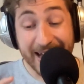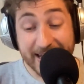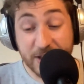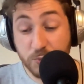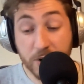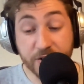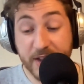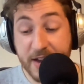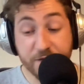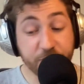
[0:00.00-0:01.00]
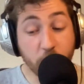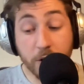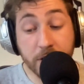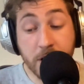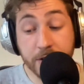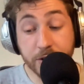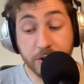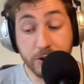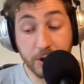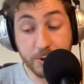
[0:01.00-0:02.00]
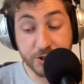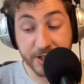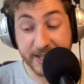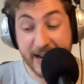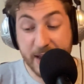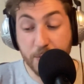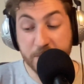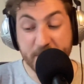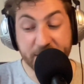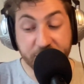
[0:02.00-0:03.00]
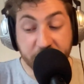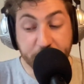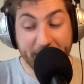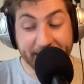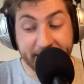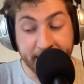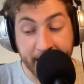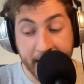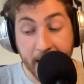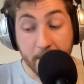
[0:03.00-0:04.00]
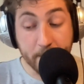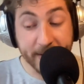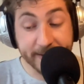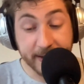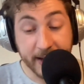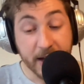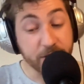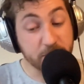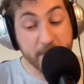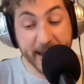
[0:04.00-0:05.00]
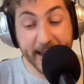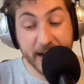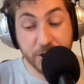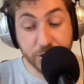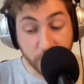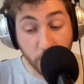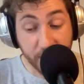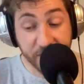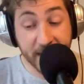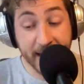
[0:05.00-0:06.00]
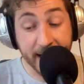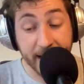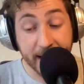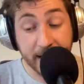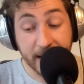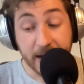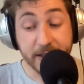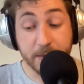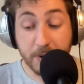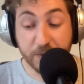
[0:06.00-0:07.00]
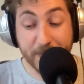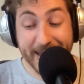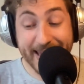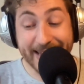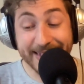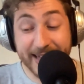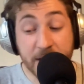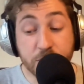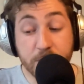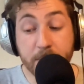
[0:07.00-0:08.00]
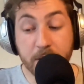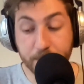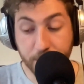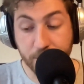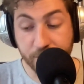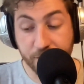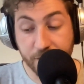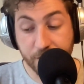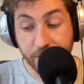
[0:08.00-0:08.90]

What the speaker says: It was a foregone conclusion that he would be suspected, but to make it a sure thing, there must be tangible proof,